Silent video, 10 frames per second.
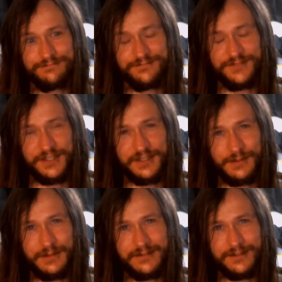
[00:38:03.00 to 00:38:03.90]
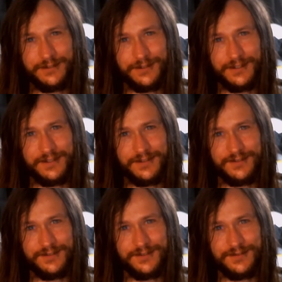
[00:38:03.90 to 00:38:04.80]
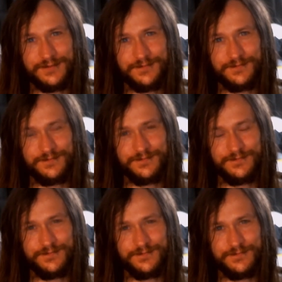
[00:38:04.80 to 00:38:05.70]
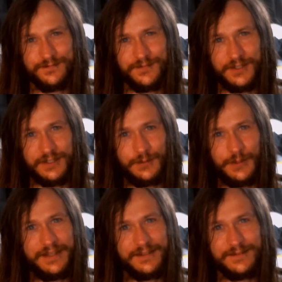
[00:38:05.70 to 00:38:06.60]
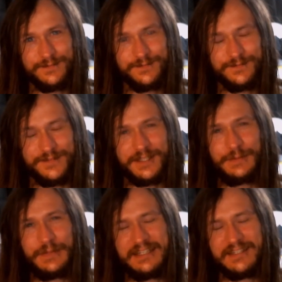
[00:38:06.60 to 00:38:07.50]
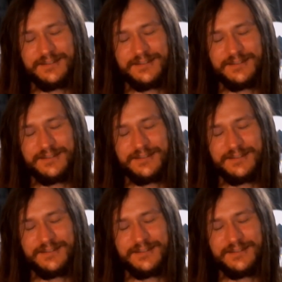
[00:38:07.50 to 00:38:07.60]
you're going to be victorious. You're going to win. You're going to make it.